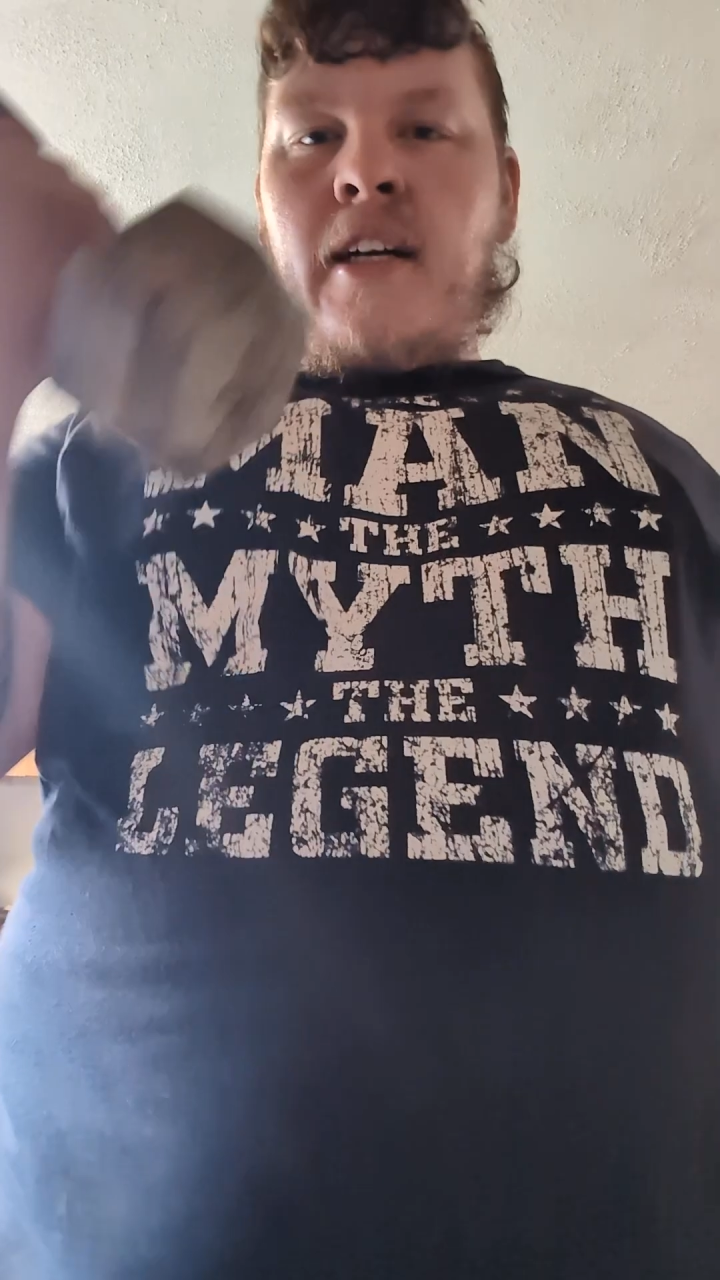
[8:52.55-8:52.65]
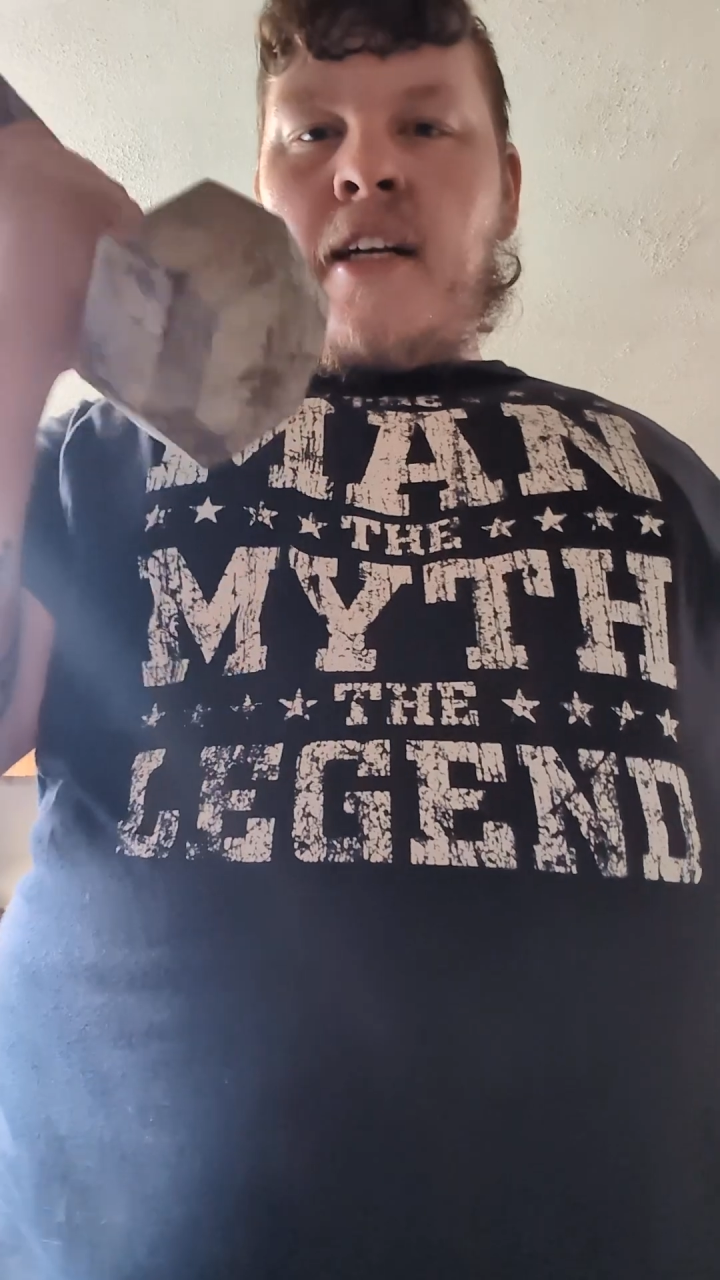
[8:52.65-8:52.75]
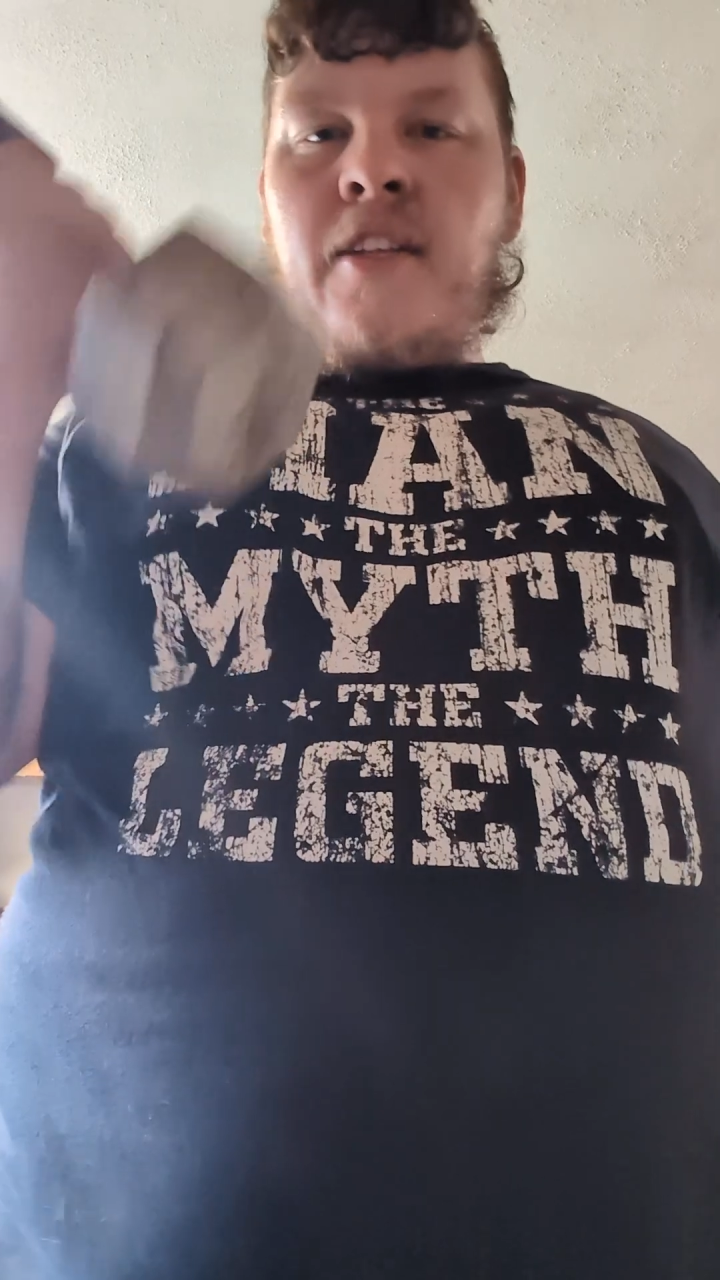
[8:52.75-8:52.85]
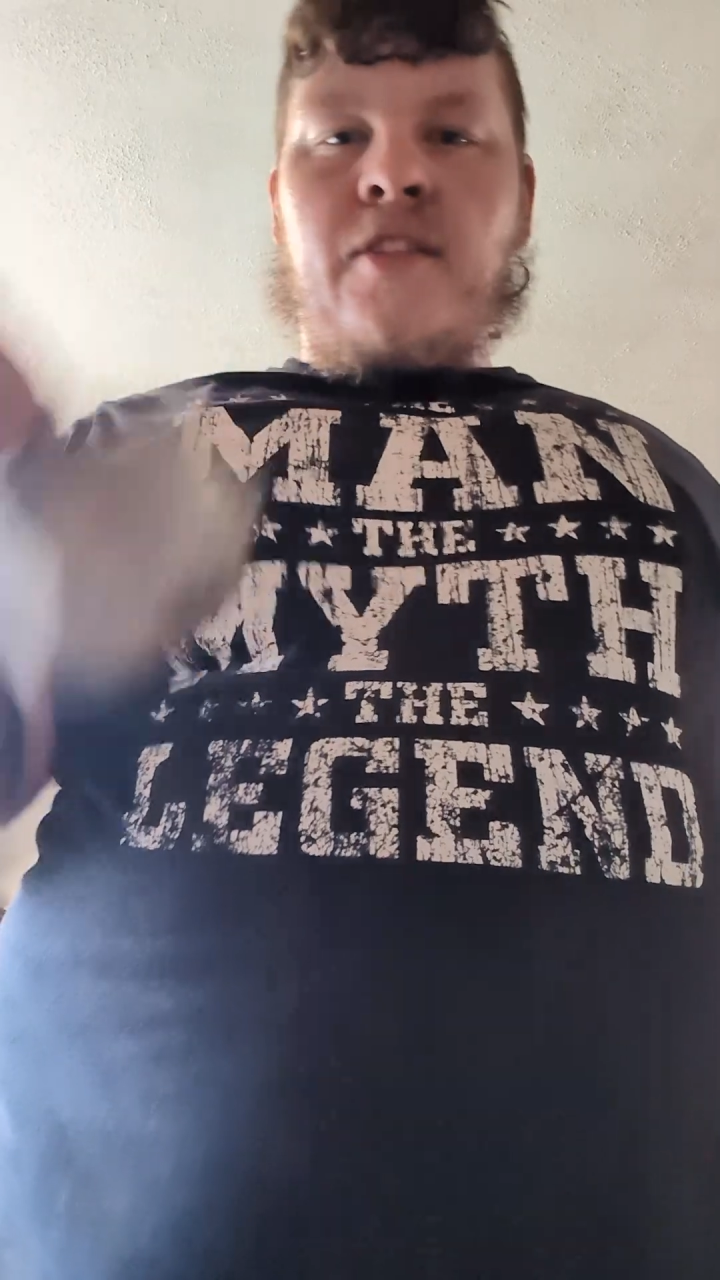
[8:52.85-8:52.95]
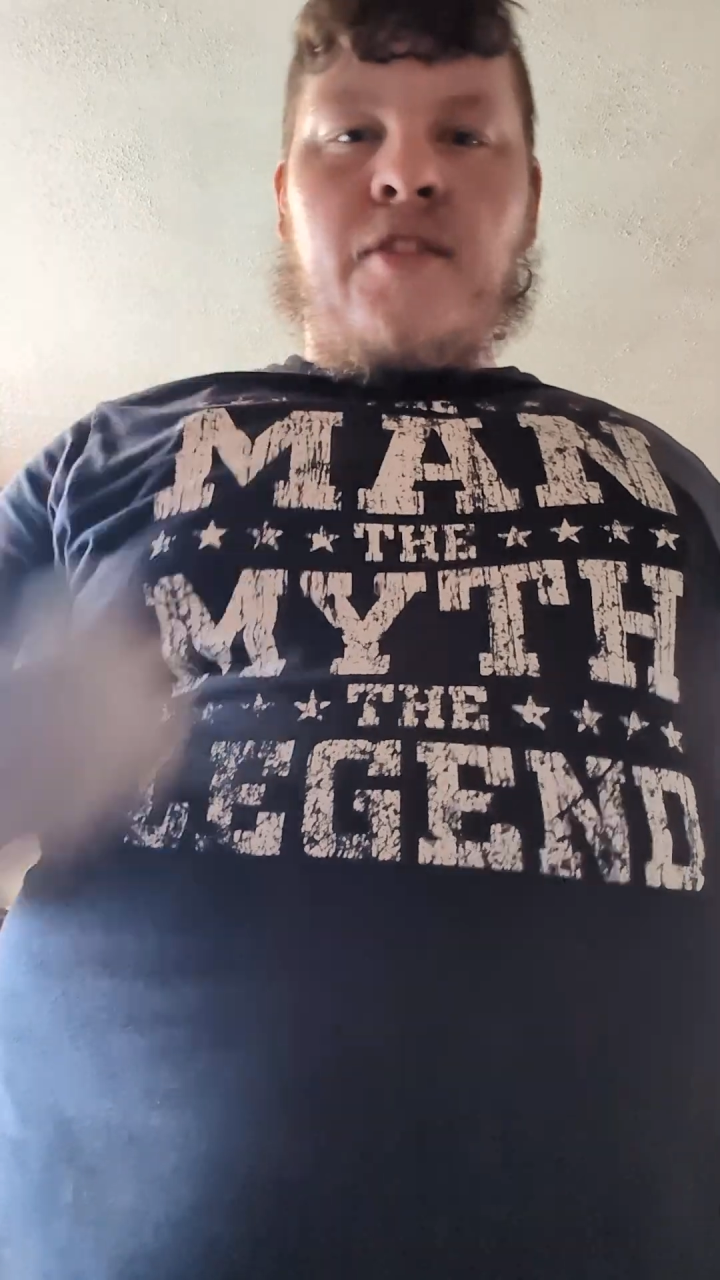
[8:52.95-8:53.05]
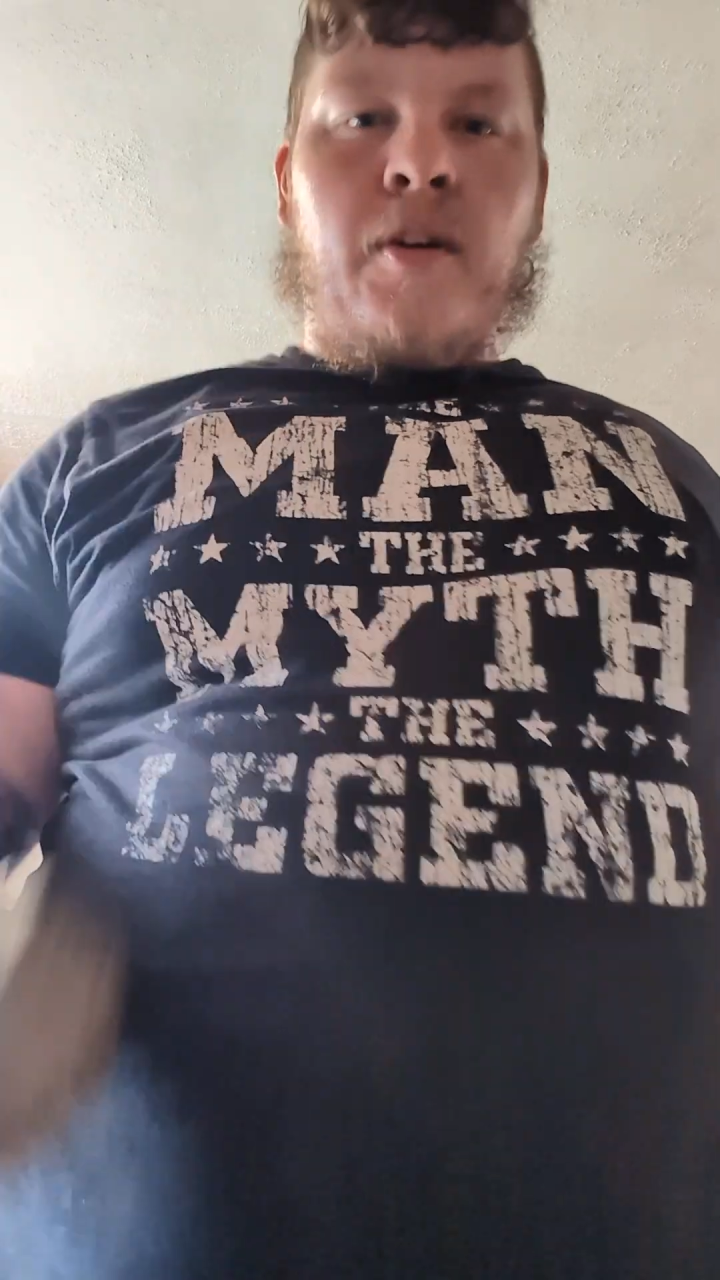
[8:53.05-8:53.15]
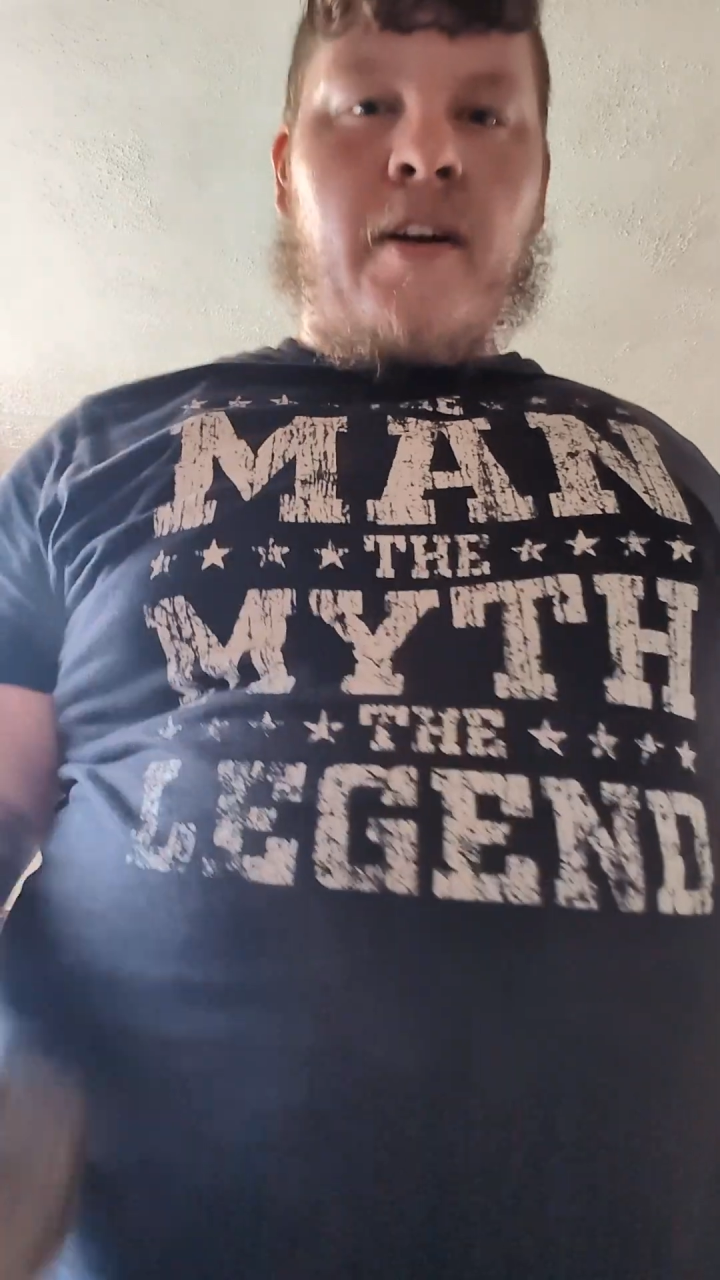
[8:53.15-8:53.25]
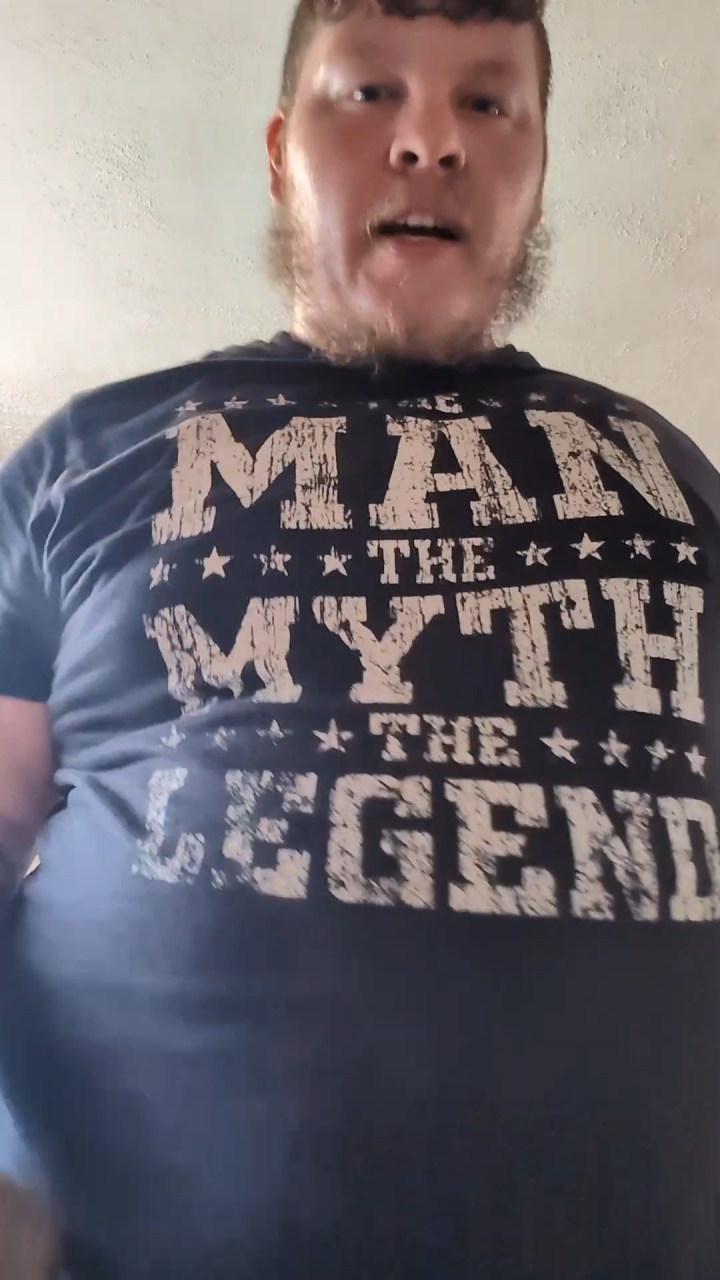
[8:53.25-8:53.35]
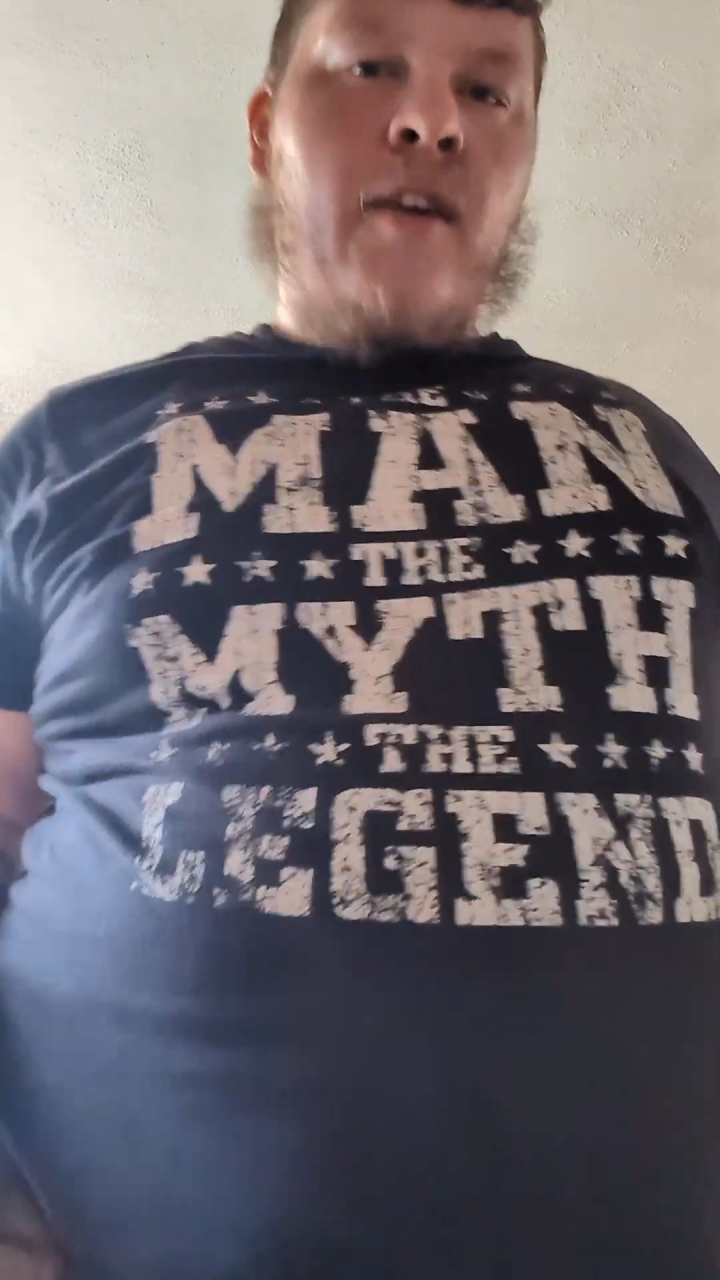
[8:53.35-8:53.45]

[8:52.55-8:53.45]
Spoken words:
I just work